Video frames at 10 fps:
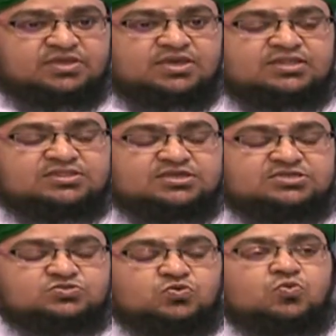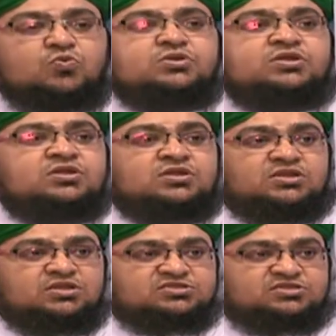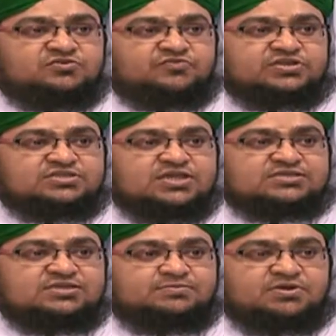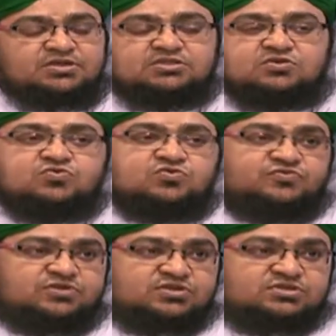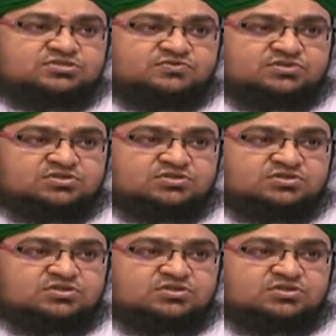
and that is only religion which is accepted in the court of Allah Azza wa Jalla.